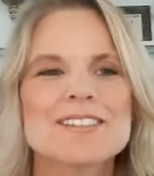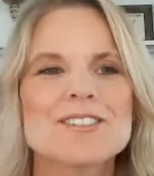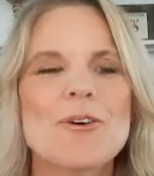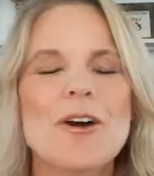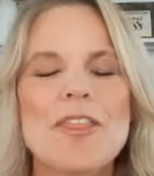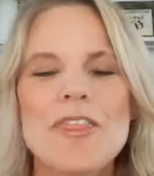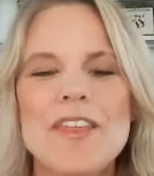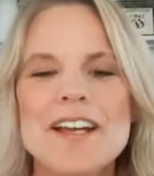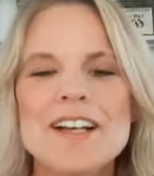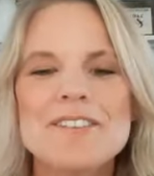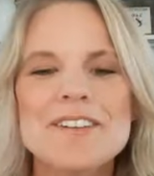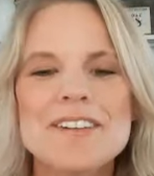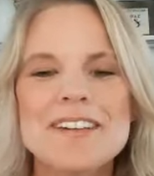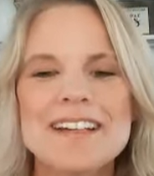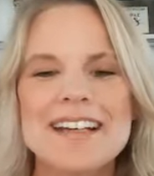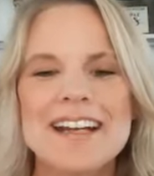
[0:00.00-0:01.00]
So
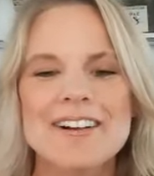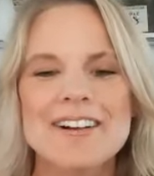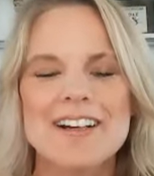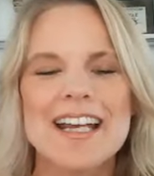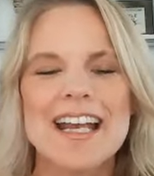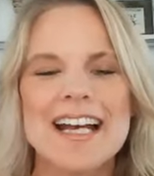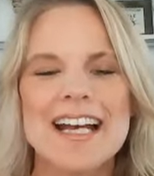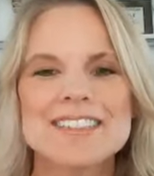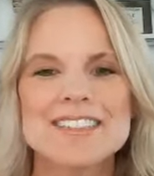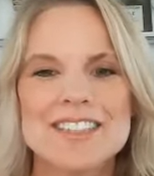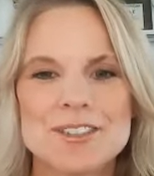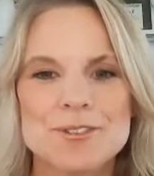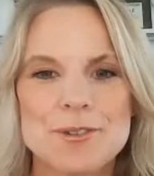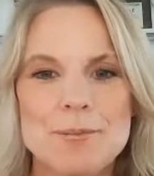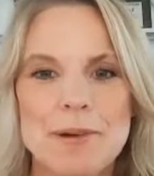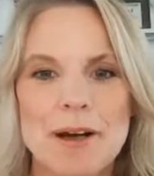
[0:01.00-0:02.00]
thankfully, Eric had
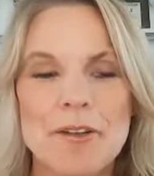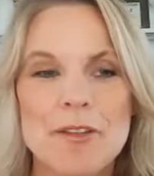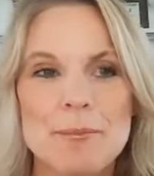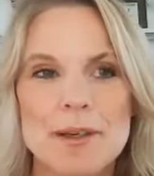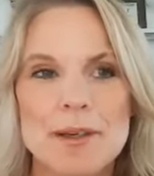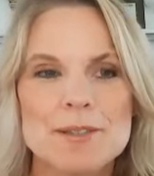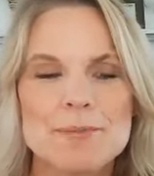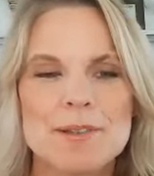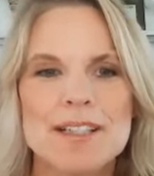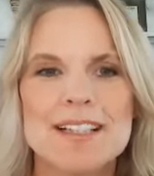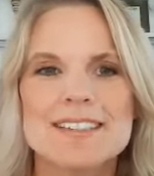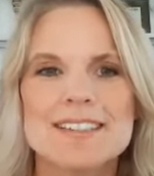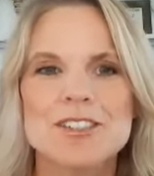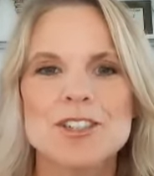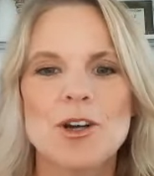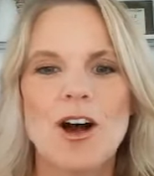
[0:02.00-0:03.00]
just remodeled the basement
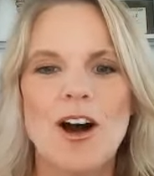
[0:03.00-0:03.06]
because, you know,